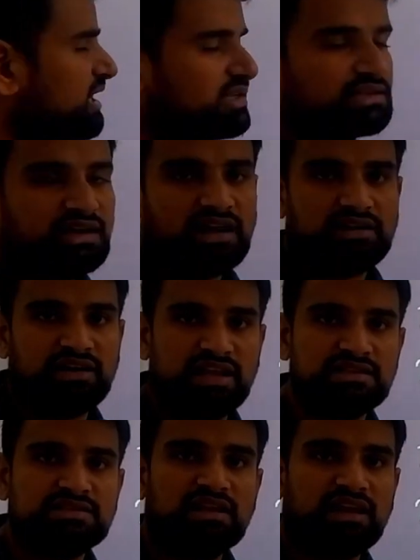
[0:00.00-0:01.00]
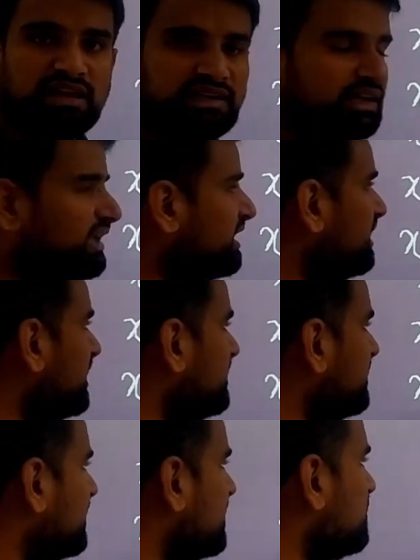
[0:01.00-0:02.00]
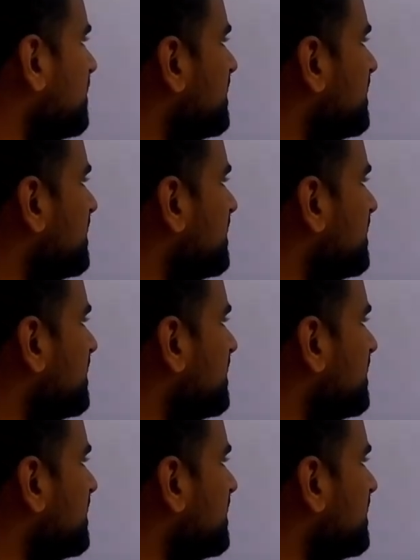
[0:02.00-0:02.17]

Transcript: minus 100 is 80 degree, 80 degree